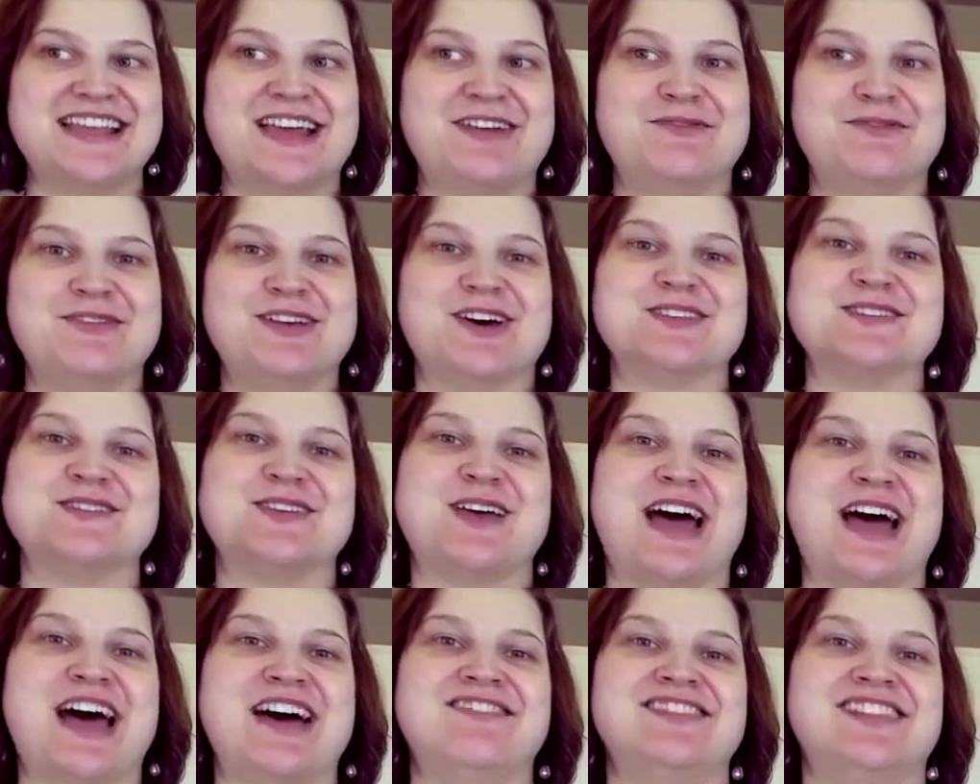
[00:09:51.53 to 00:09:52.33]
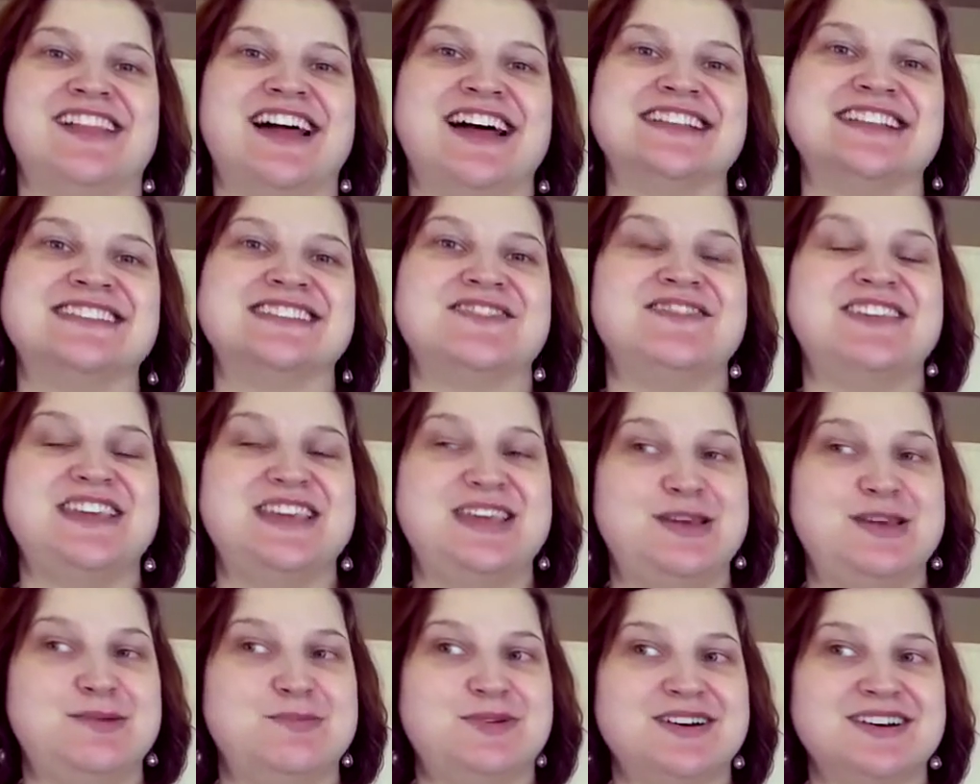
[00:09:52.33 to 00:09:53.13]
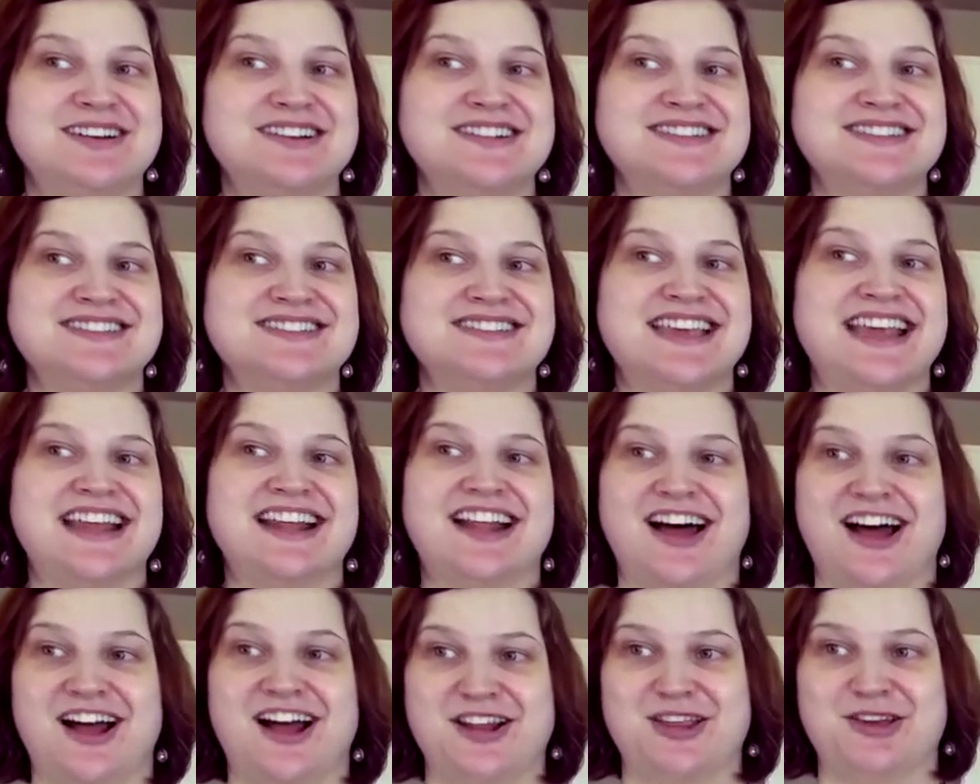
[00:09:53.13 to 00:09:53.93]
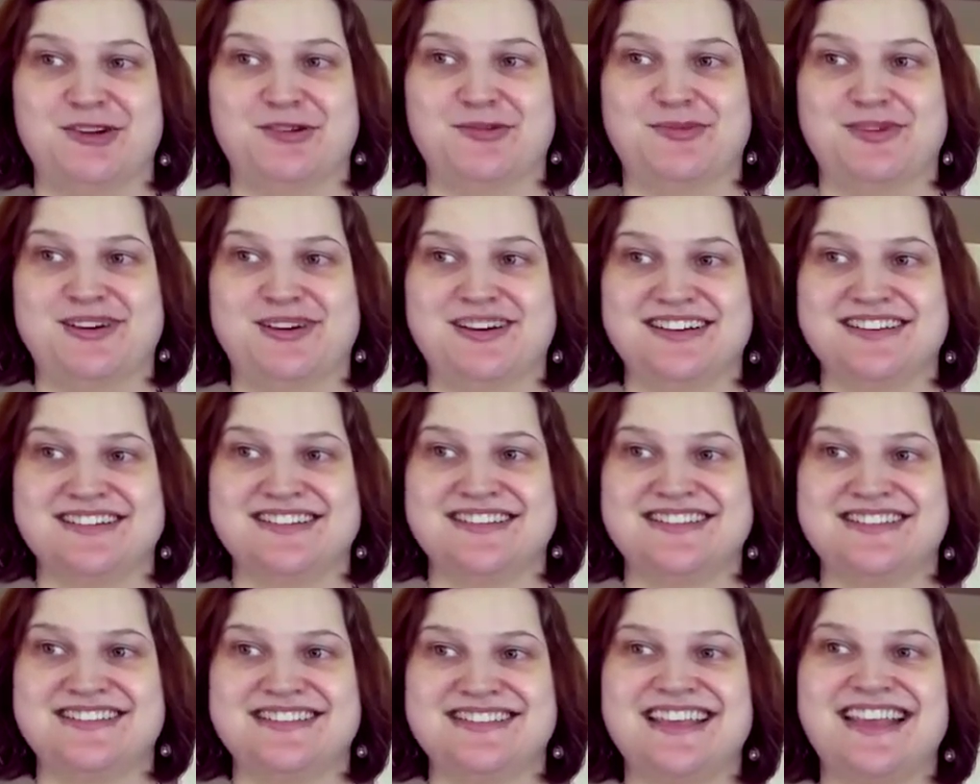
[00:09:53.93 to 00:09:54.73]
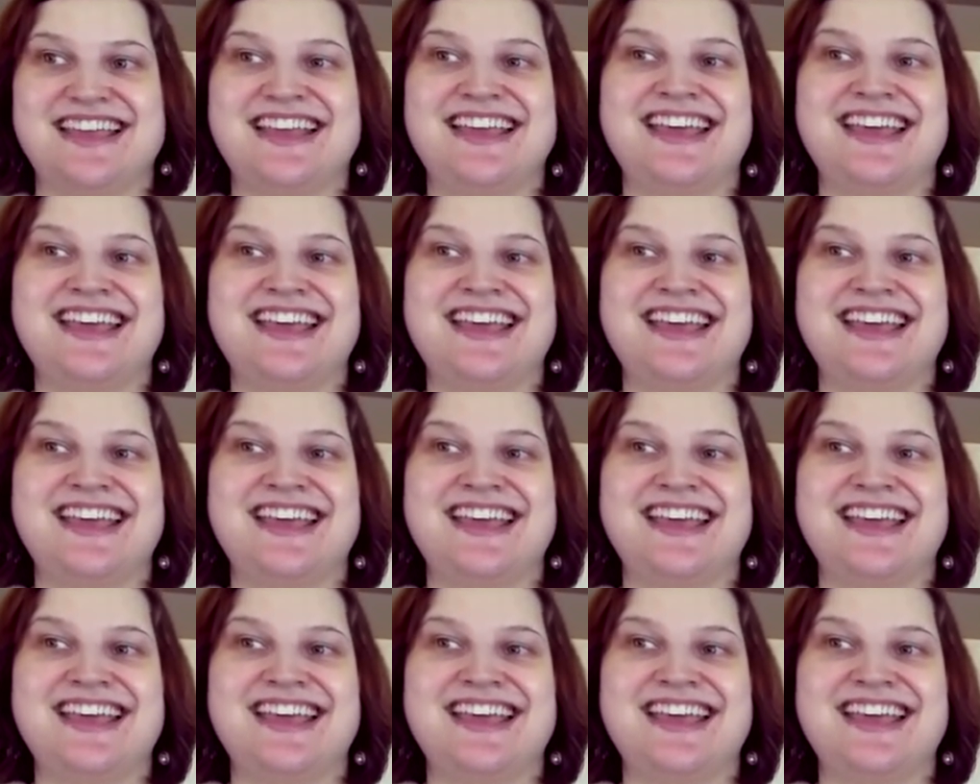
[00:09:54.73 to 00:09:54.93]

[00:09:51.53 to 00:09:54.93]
And we also have lots of ebooks and audiobooks.